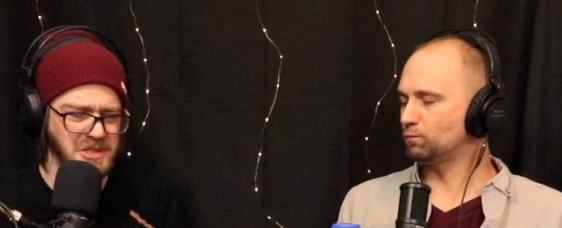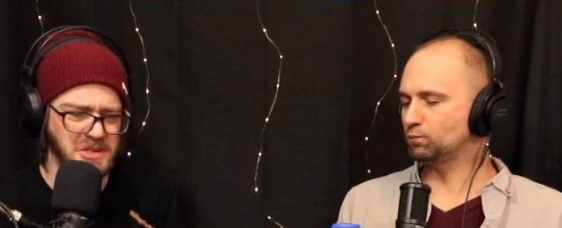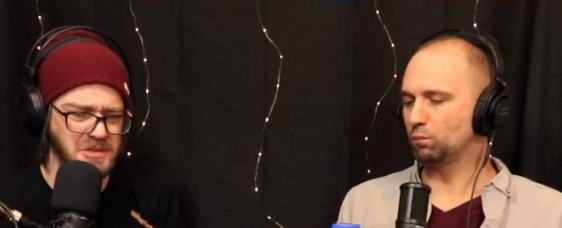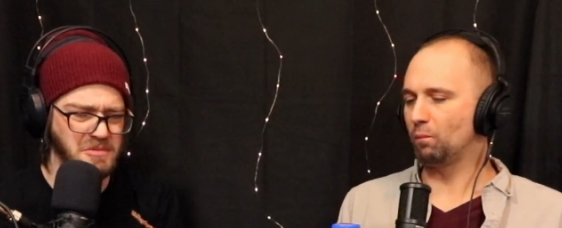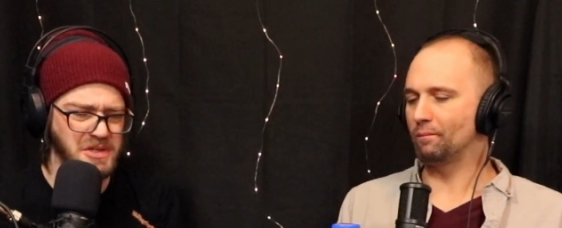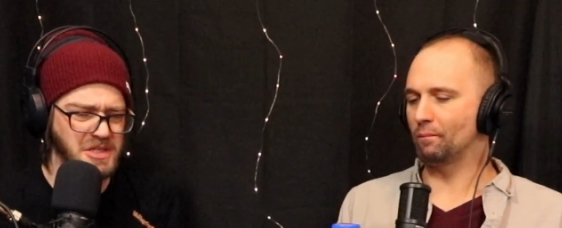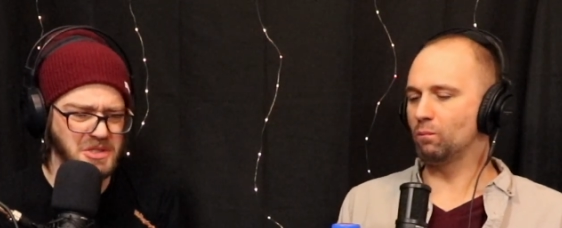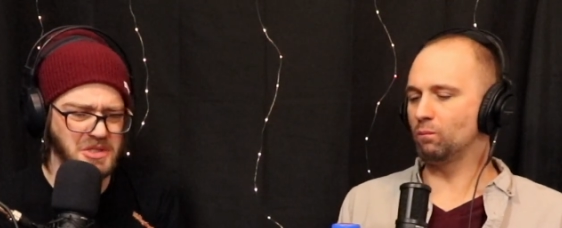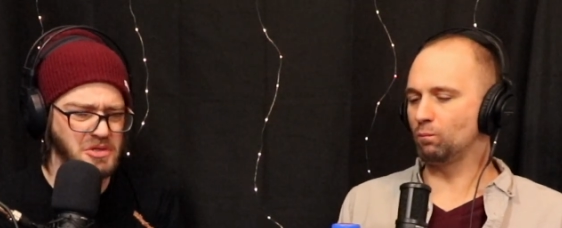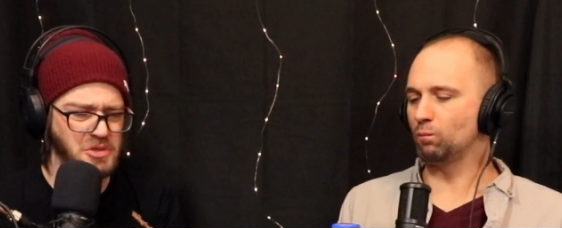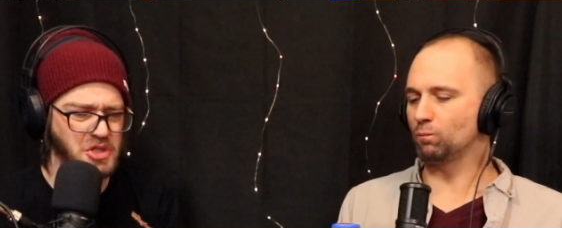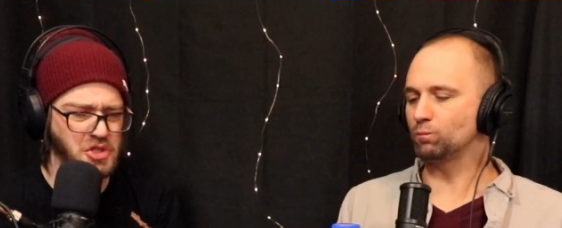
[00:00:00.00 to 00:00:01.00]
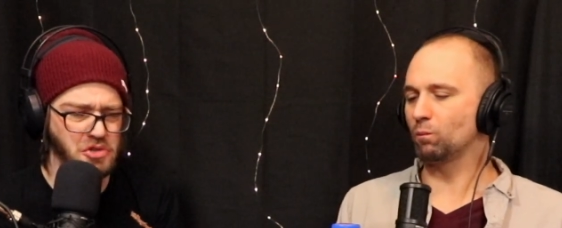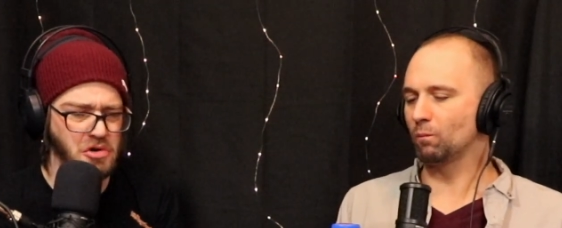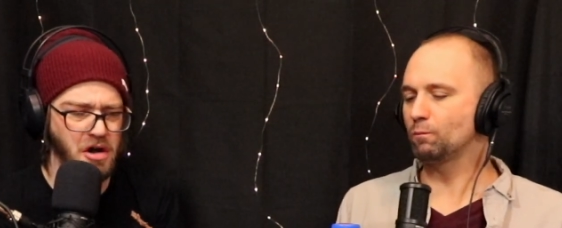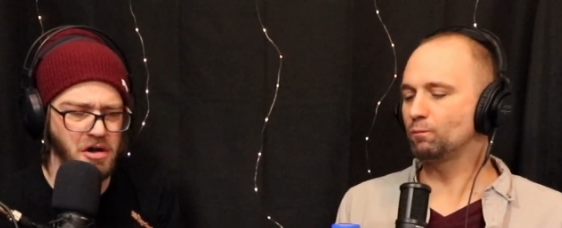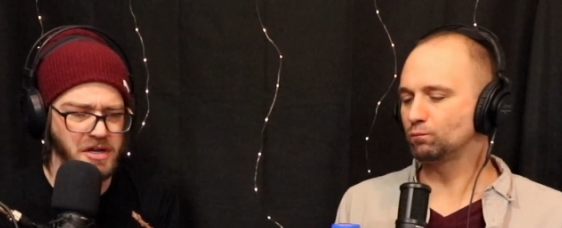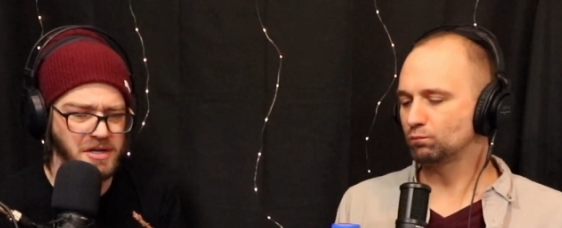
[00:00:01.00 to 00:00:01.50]
Speaker 1: is when it's mm -hmm. too mm-hmm.
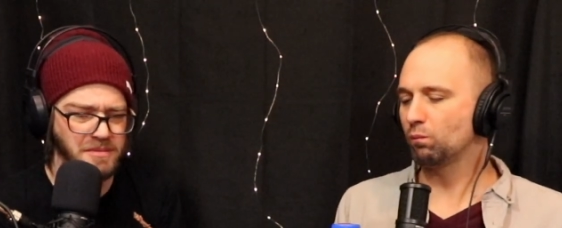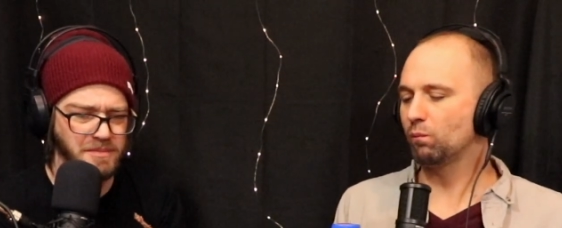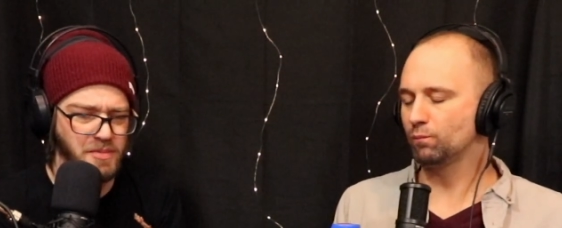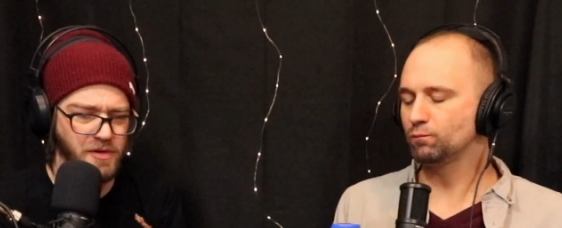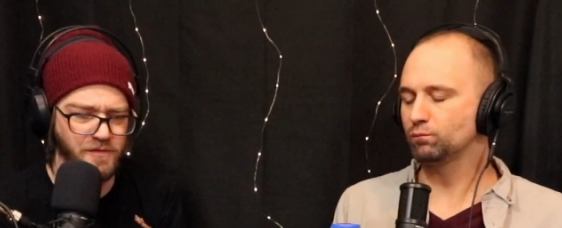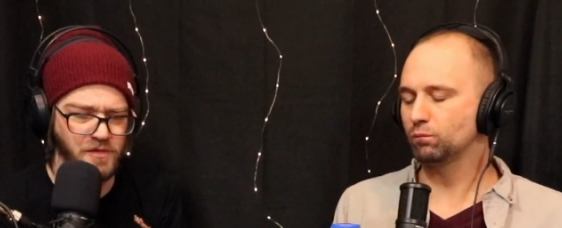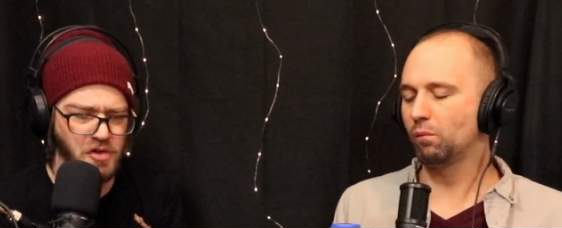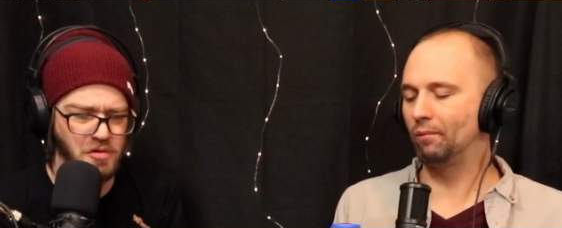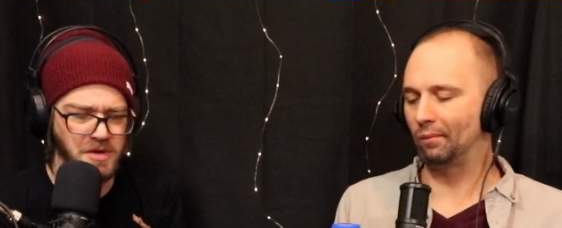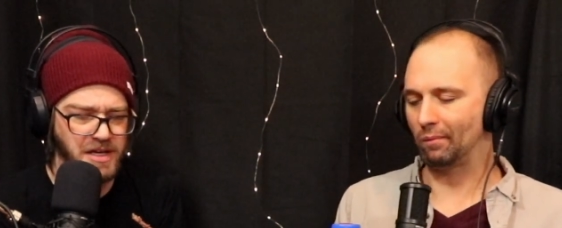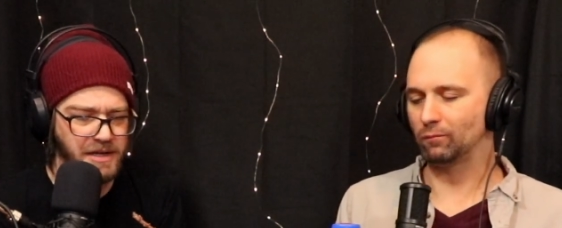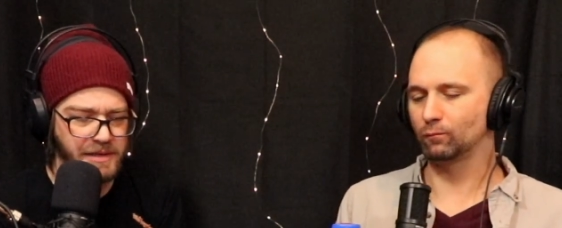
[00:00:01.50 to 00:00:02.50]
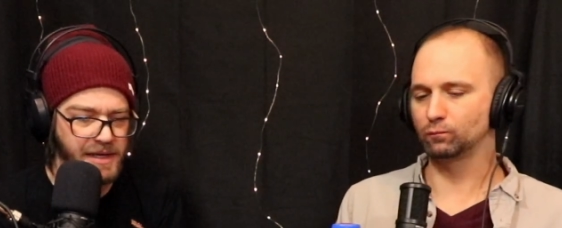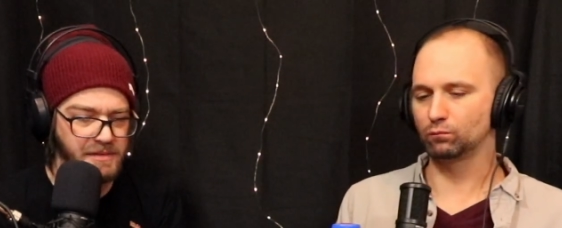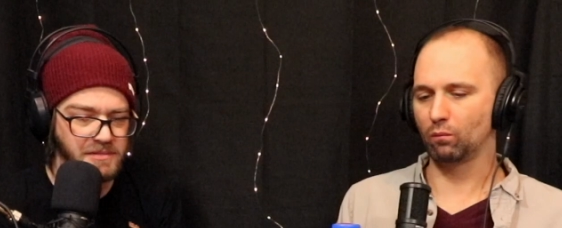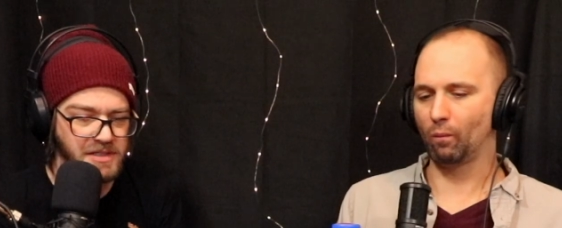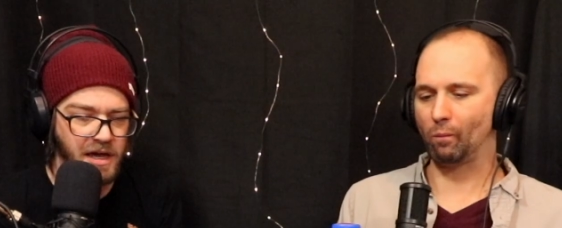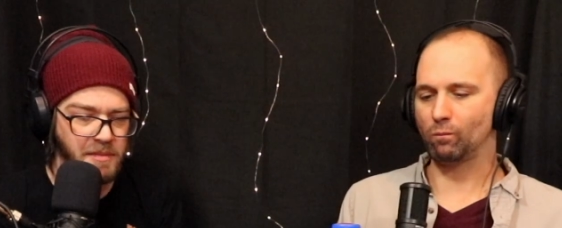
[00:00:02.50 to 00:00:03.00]
strong and perfumey. I
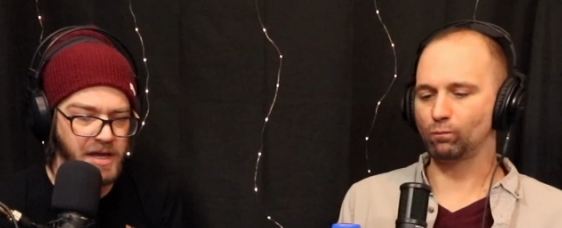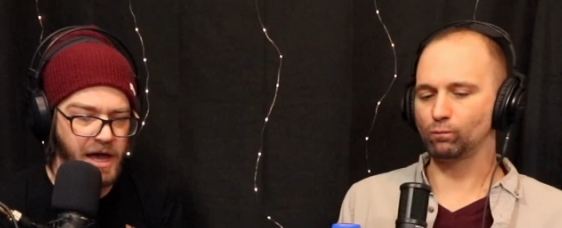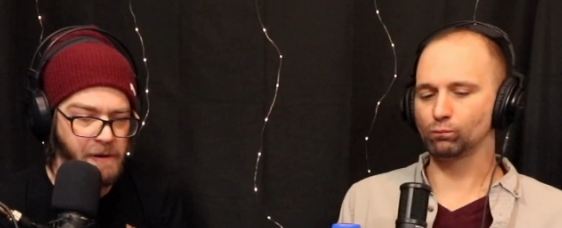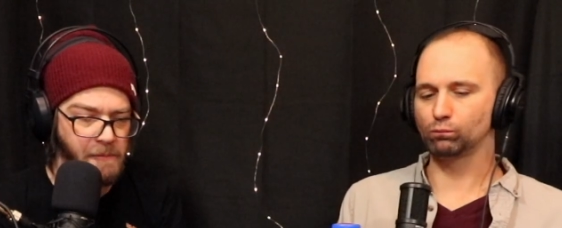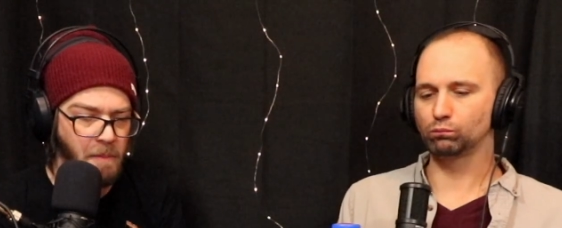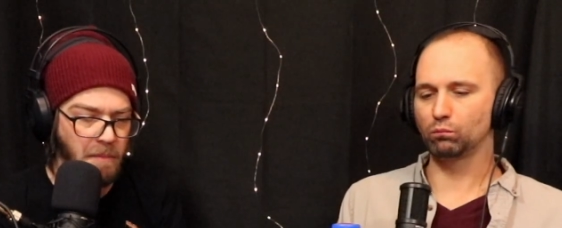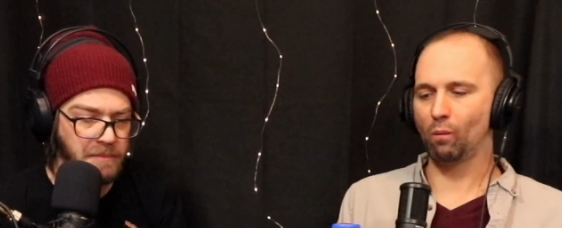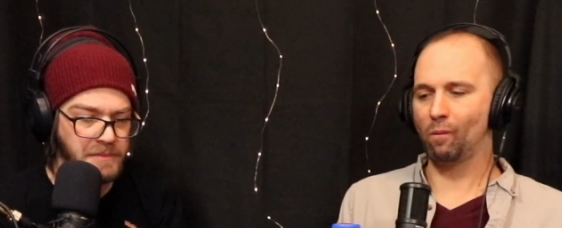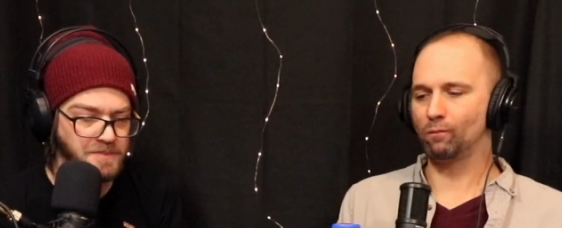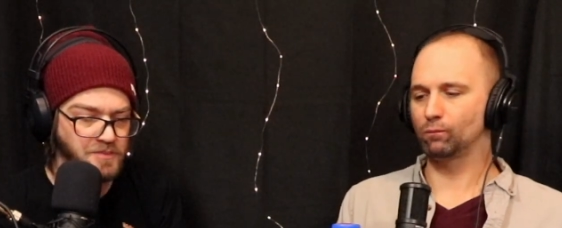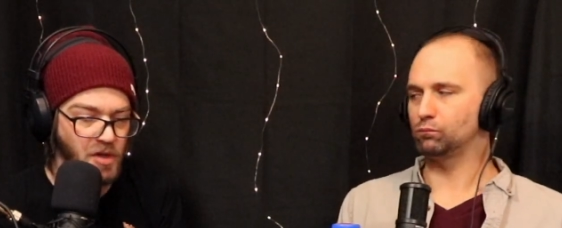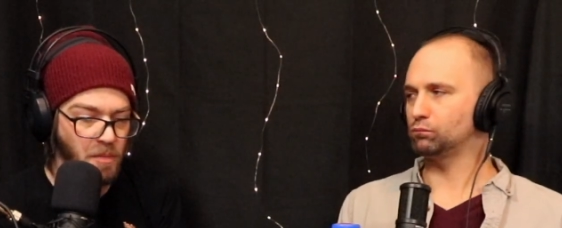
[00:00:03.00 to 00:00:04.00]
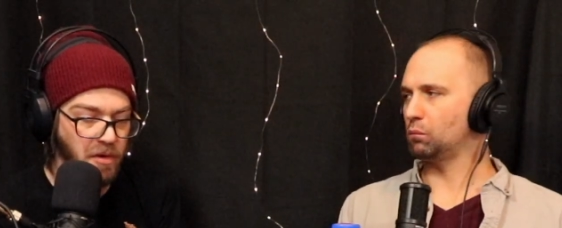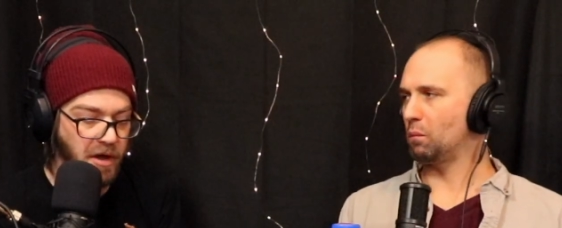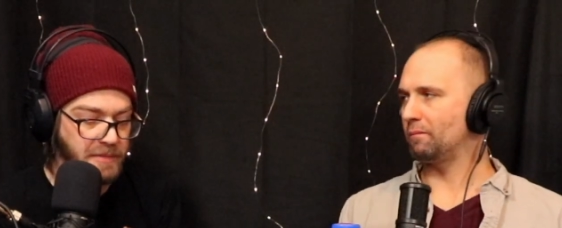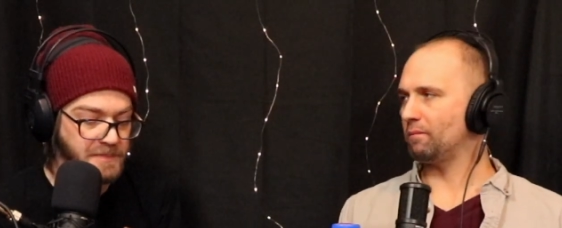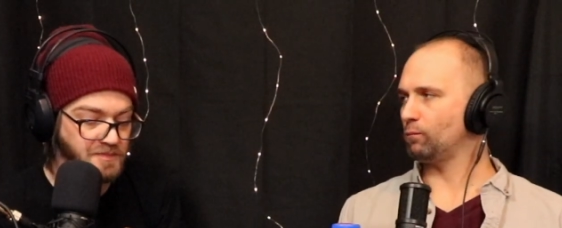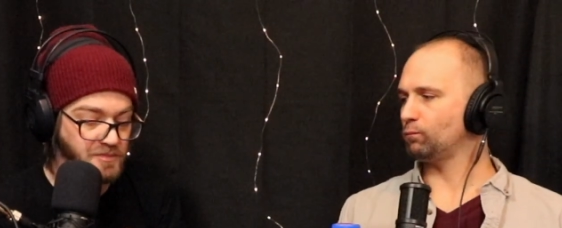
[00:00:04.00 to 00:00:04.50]
count me out. But
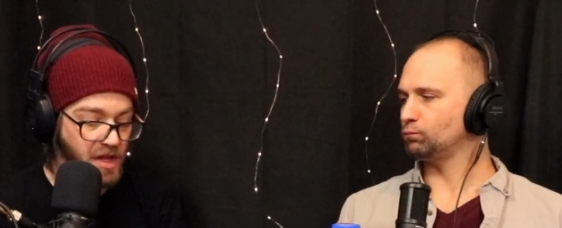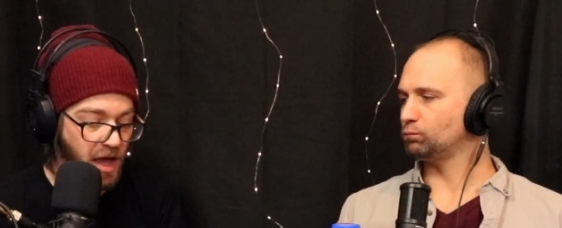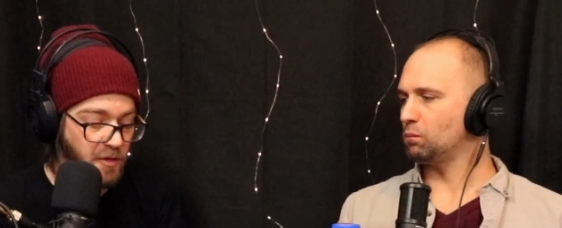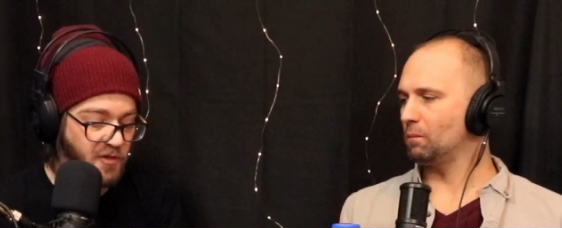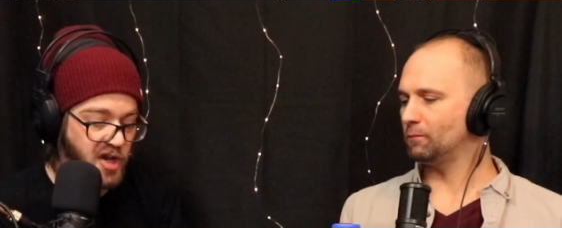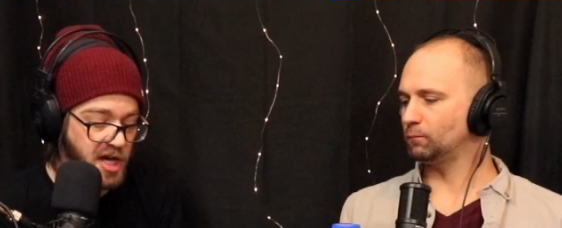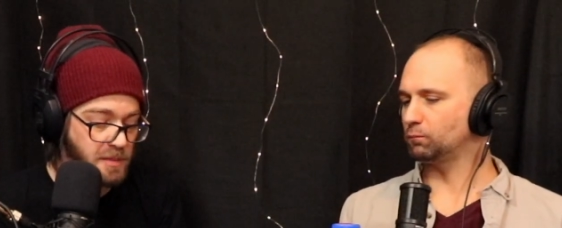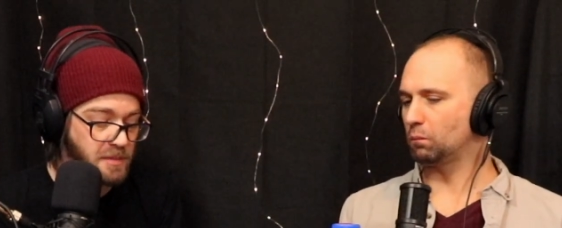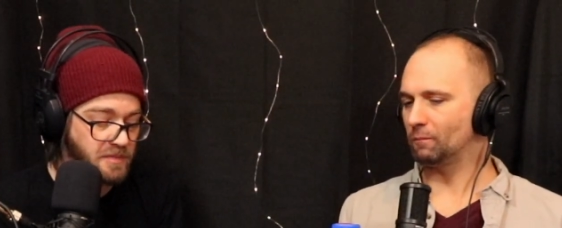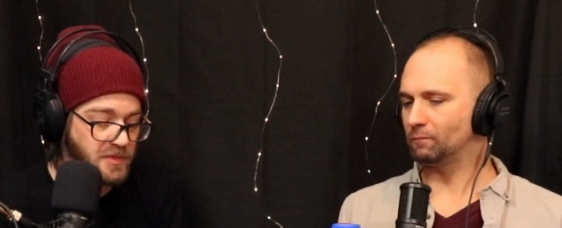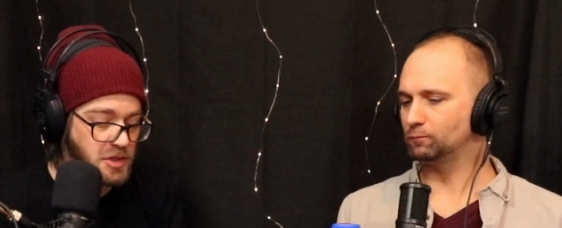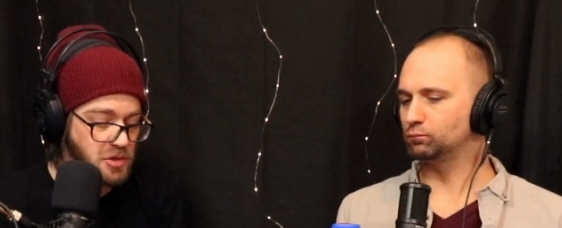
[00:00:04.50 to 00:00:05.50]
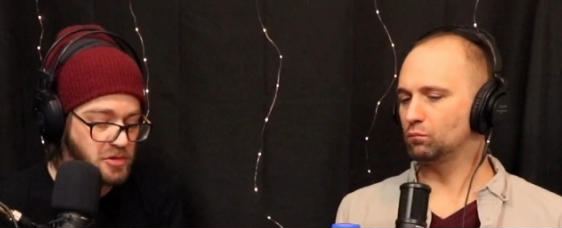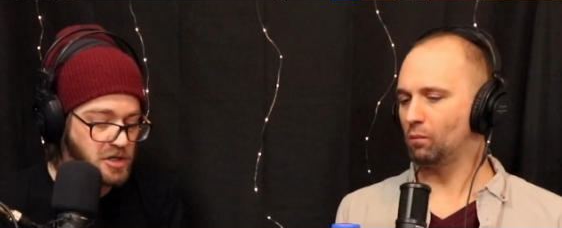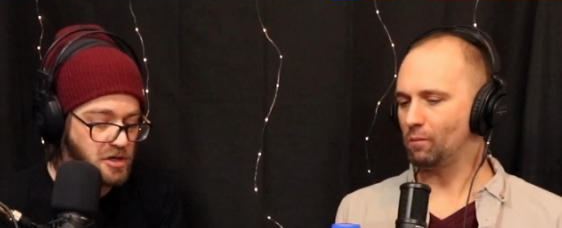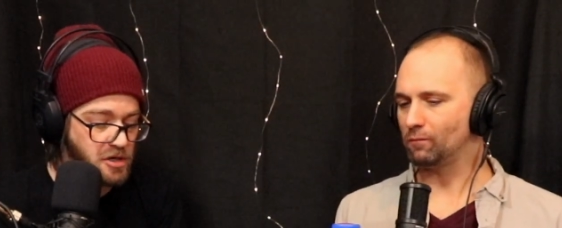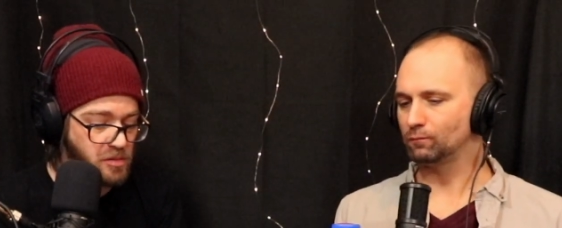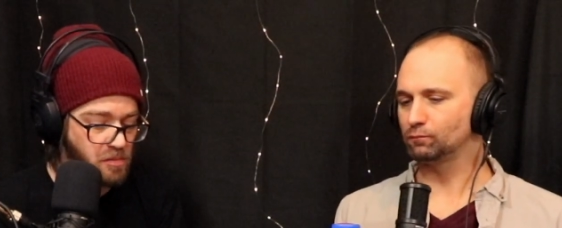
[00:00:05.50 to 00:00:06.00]
I'm a fan. These are really
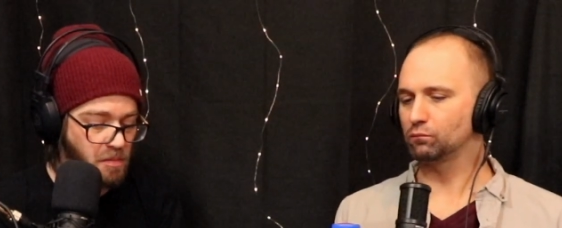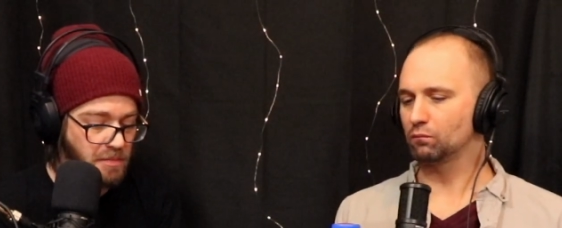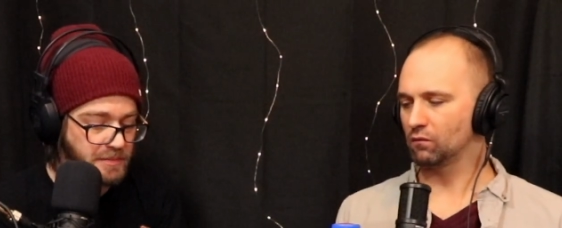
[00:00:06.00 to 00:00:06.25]
good.